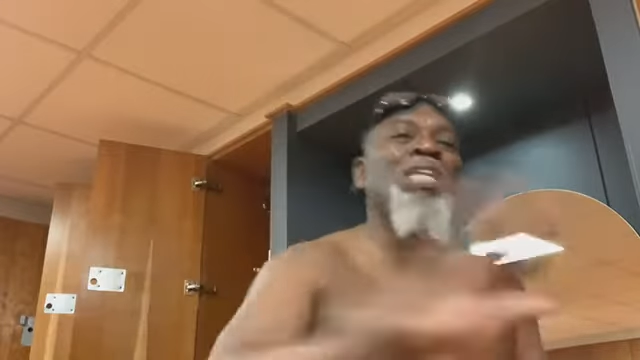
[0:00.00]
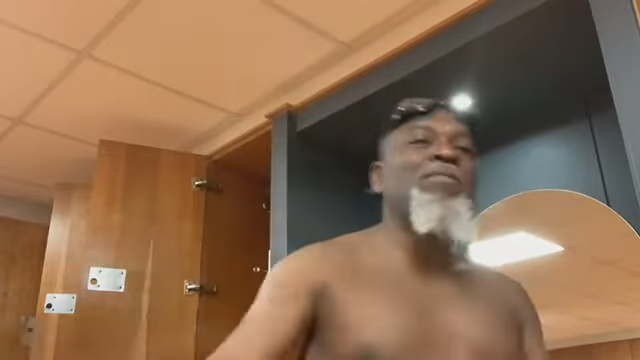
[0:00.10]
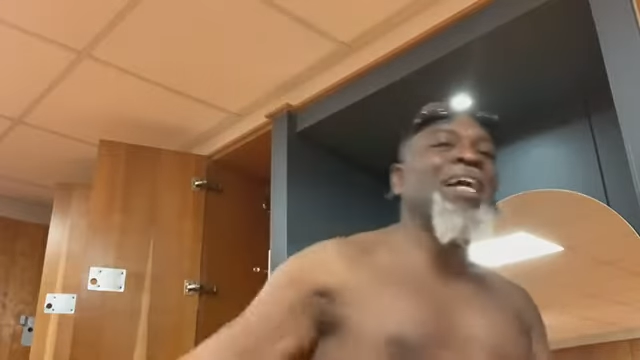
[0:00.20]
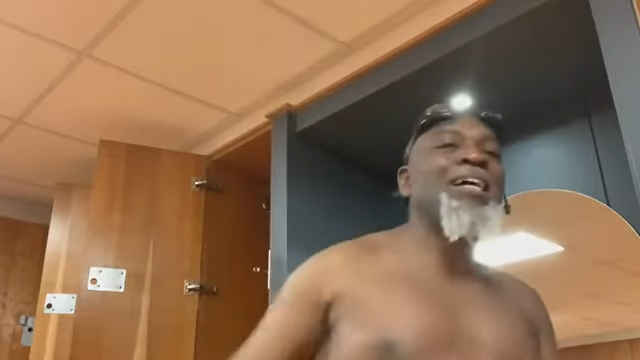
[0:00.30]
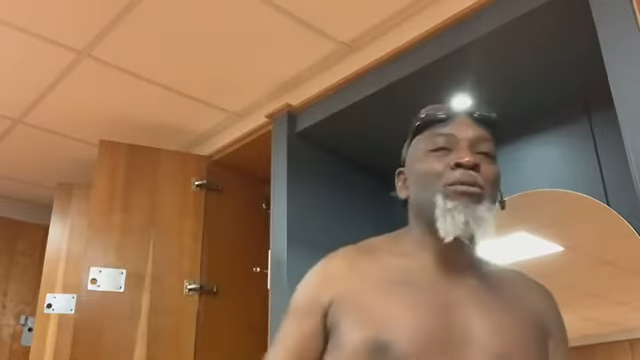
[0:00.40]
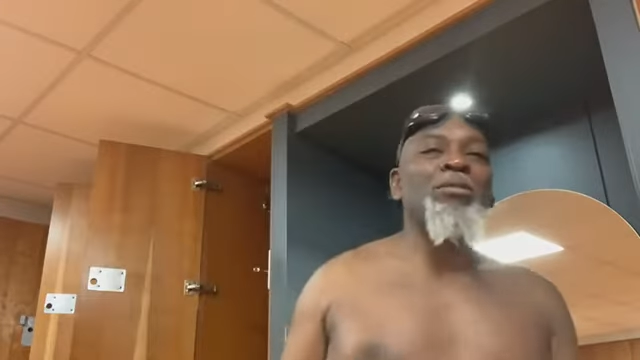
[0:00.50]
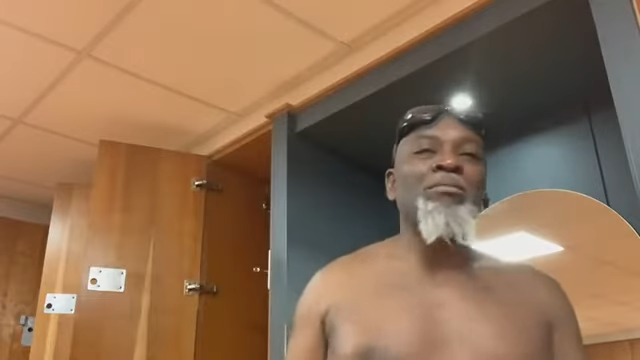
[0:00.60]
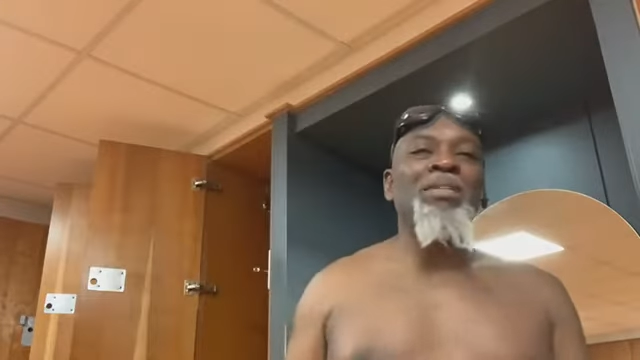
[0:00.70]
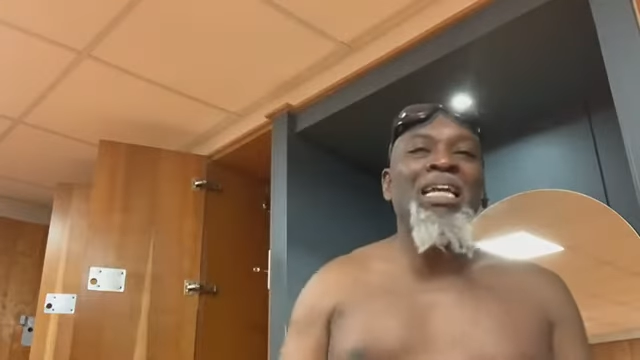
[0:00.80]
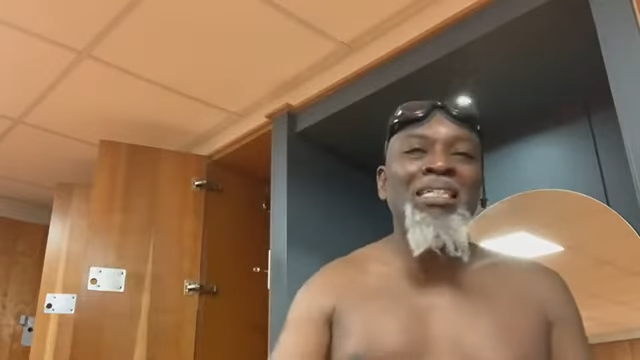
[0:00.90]
Whatever
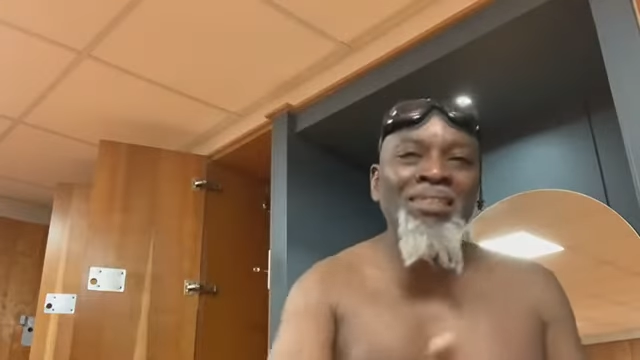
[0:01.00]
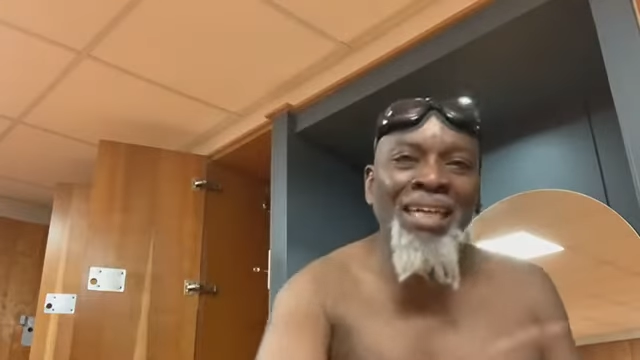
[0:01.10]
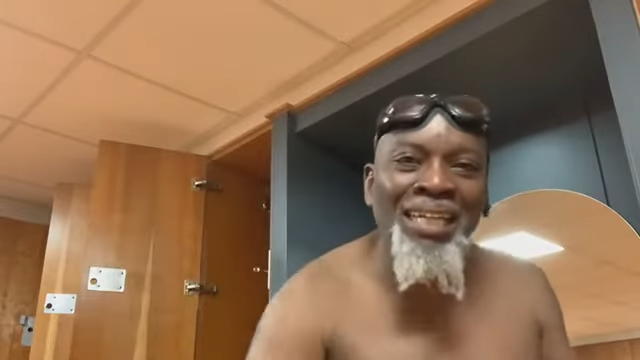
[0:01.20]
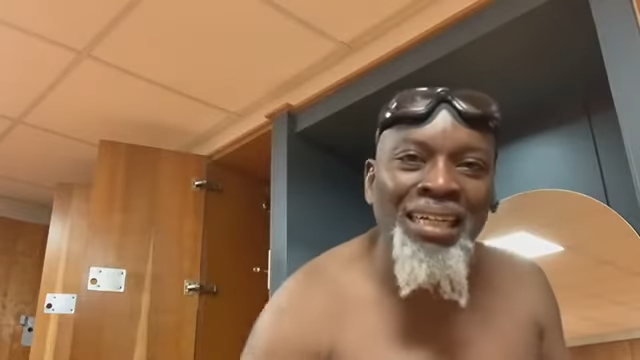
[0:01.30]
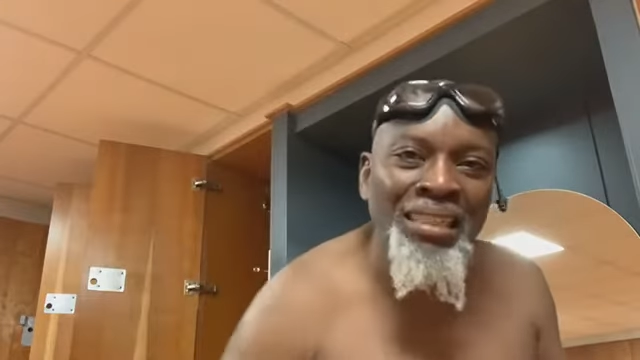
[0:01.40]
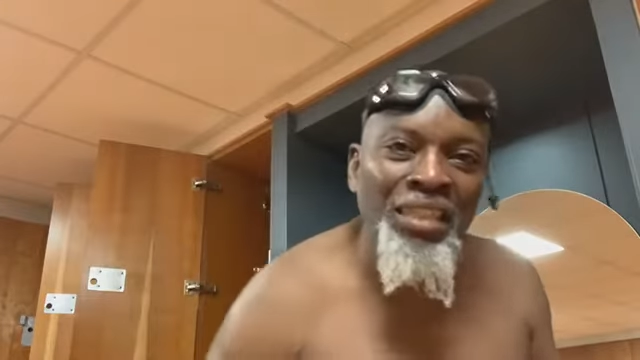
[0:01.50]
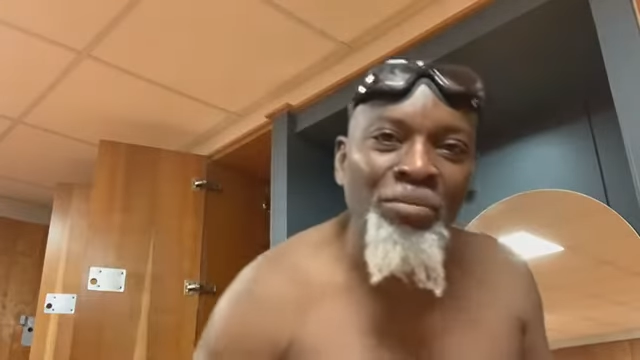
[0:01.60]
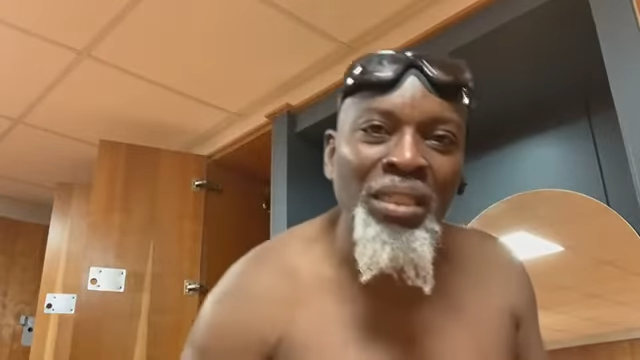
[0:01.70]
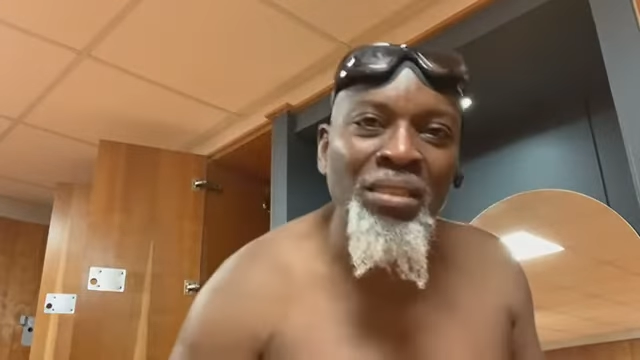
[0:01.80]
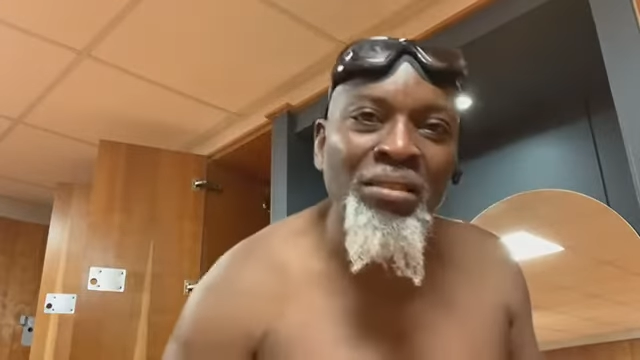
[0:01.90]
else, isn't that an
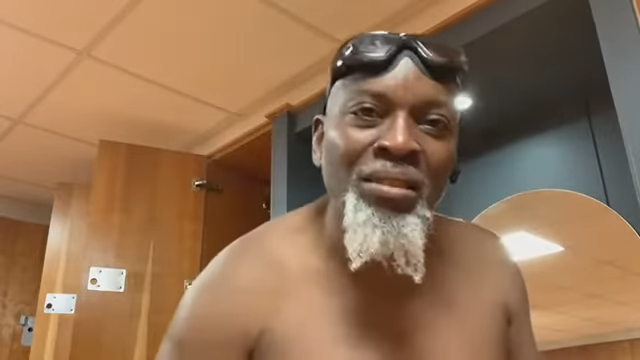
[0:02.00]
achievement?